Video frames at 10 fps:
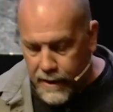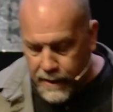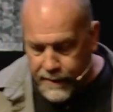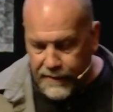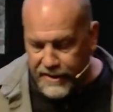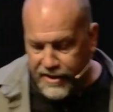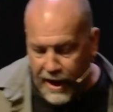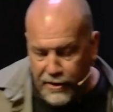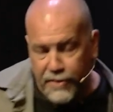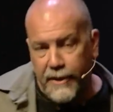And it
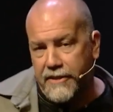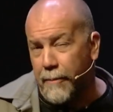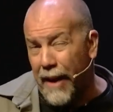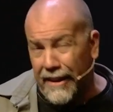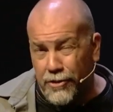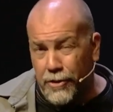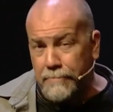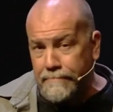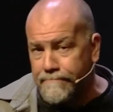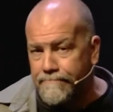scares me as a pastor,
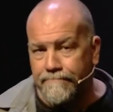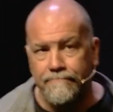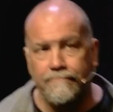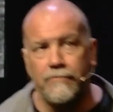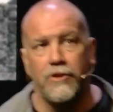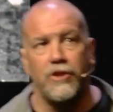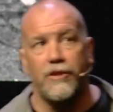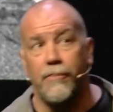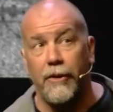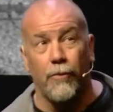to
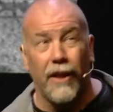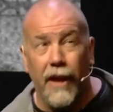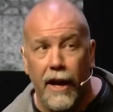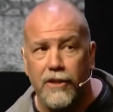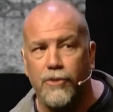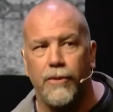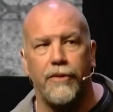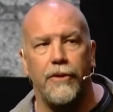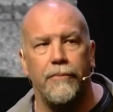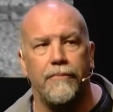be really honest with
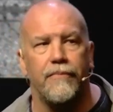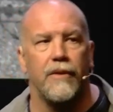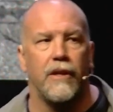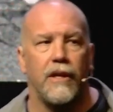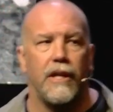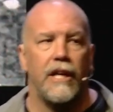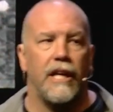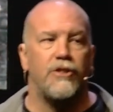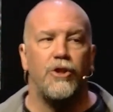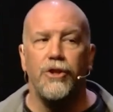you,
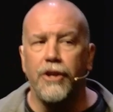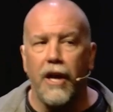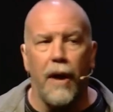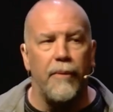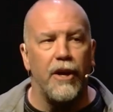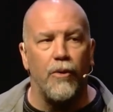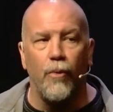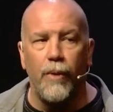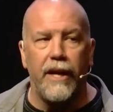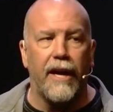that you can come here
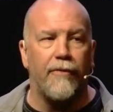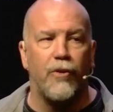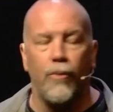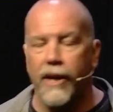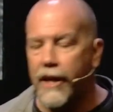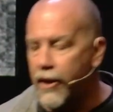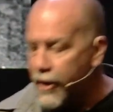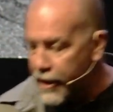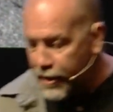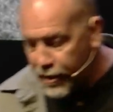week after week, you
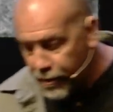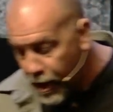can do